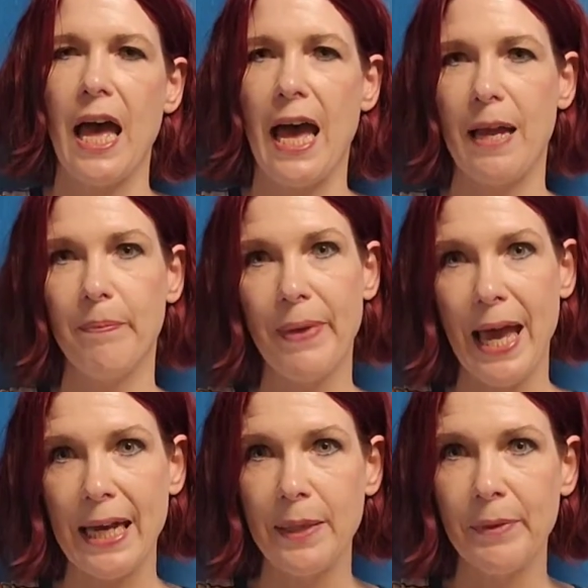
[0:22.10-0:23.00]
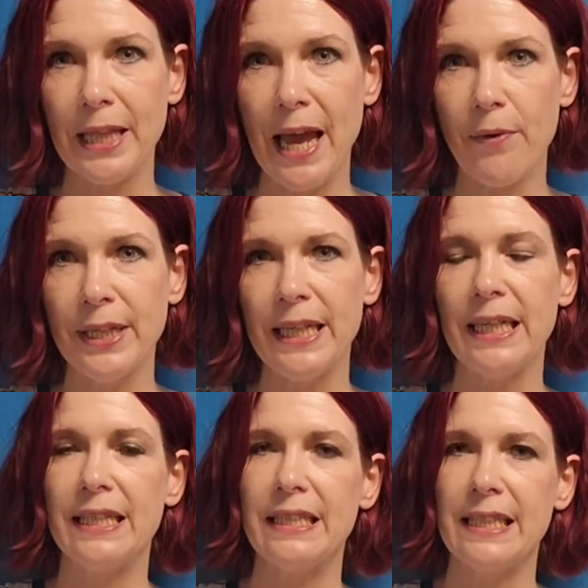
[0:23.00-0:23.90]
I'm Patty
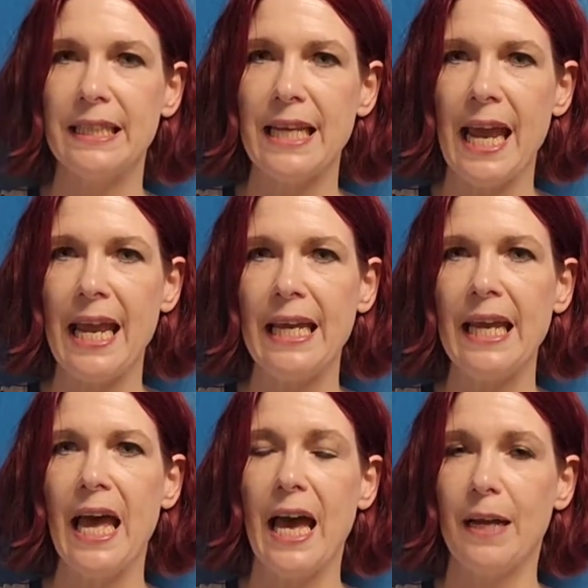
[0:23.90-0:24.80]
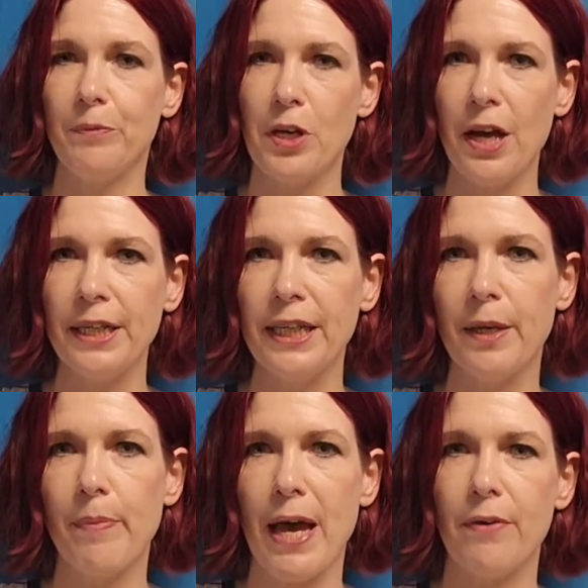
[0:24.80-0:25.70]
Maloney, and today I'm talking
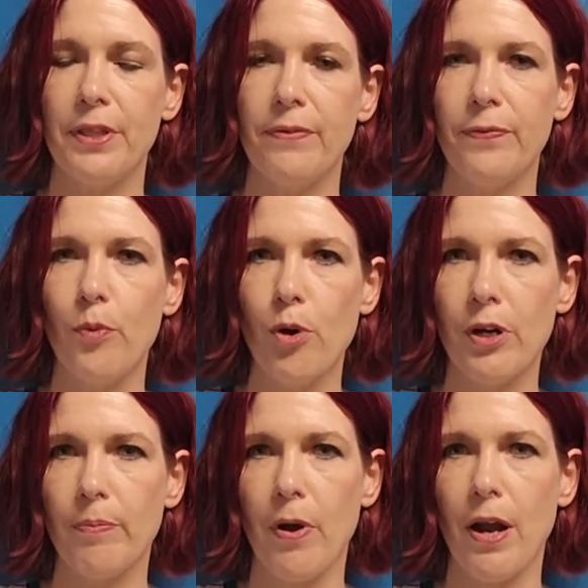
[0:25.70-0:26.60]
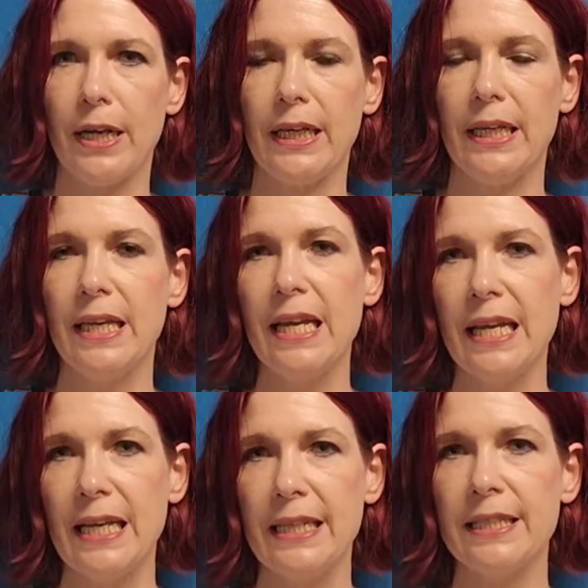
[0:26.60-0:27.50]
about the Forward Party.
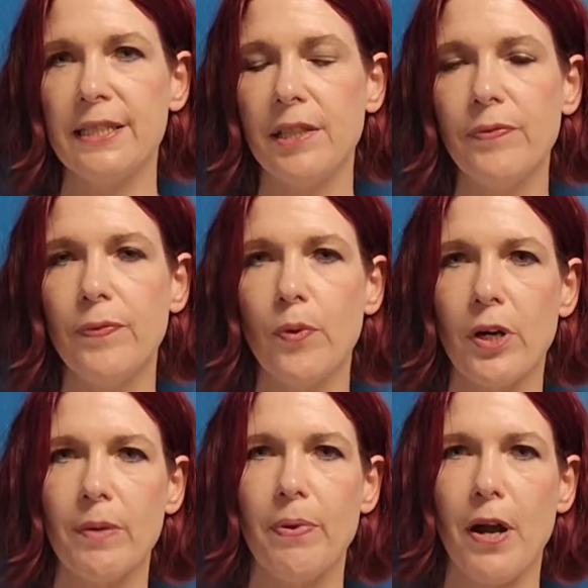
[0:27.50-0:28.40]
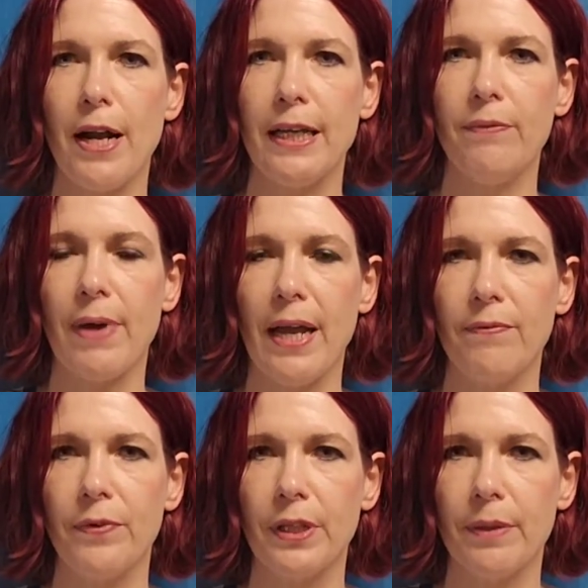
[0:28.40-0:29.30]
Is the Forward Party right
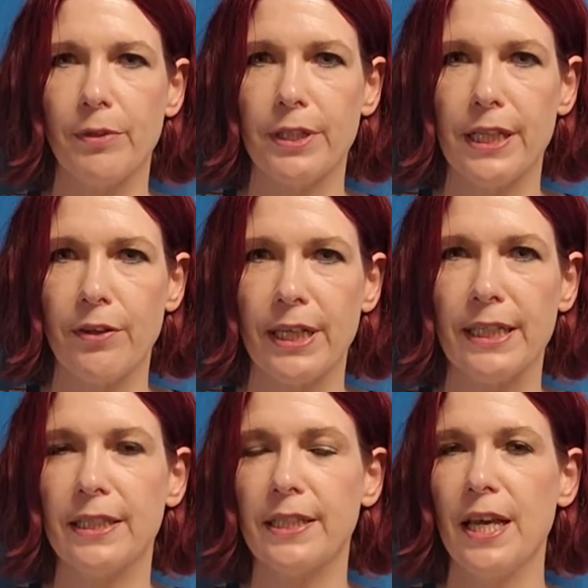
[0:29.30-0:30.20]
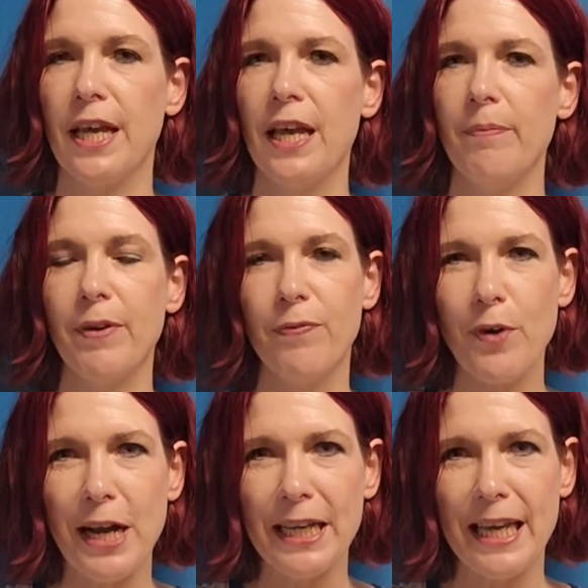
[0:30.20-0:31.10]
for libertarians?
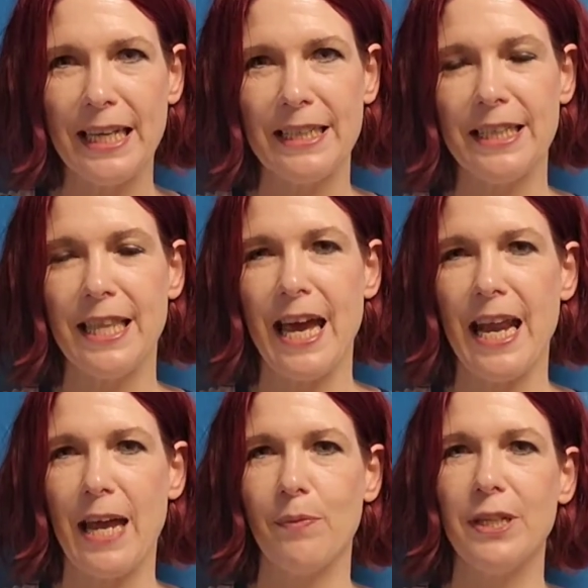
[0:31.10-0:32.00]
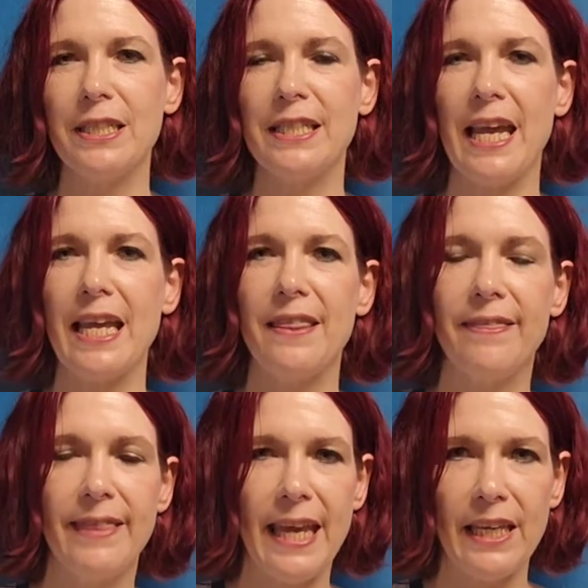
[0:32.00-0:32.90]
Before I get into that, I want to say
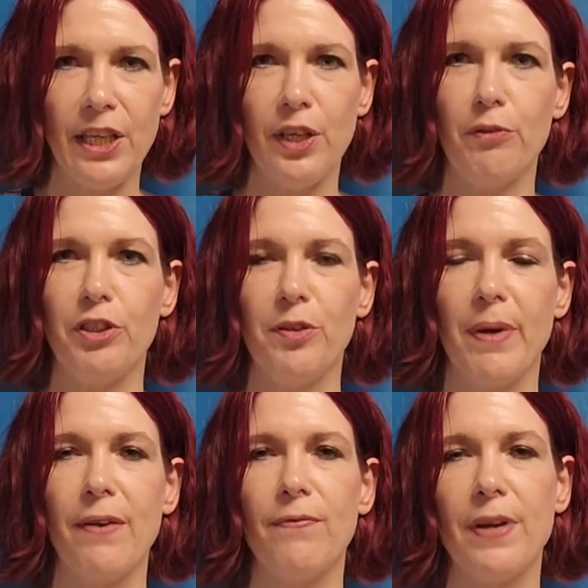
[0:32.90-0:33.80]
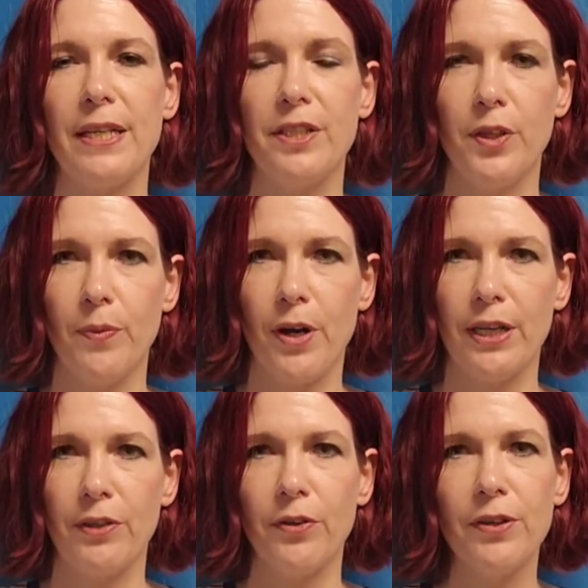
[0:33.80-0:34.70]
thank you to my friends who are
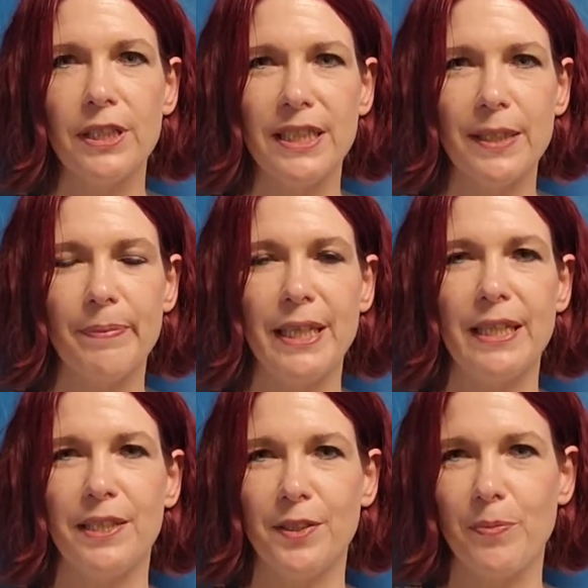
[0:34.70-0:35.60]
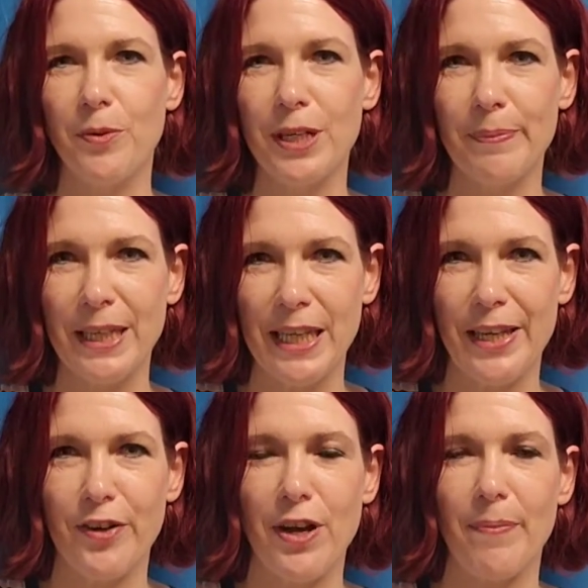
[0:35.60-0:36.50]
encouraging me and supporting me
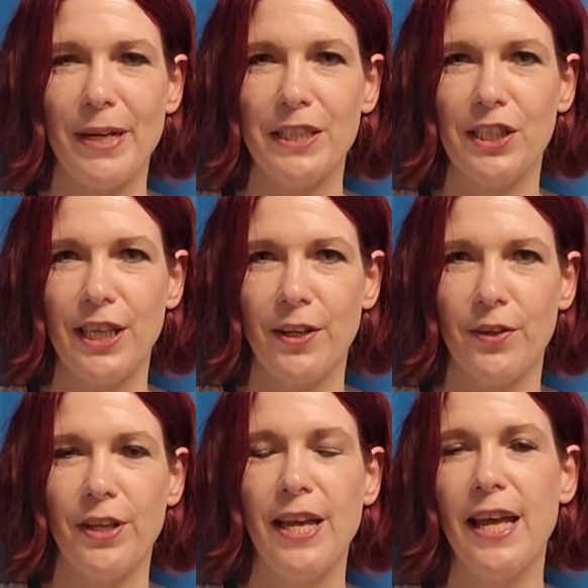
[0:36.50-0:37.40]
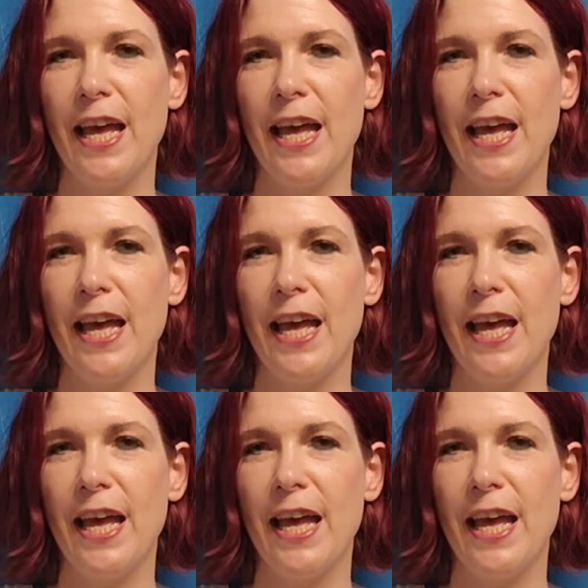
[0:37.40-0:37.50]
here on my channel.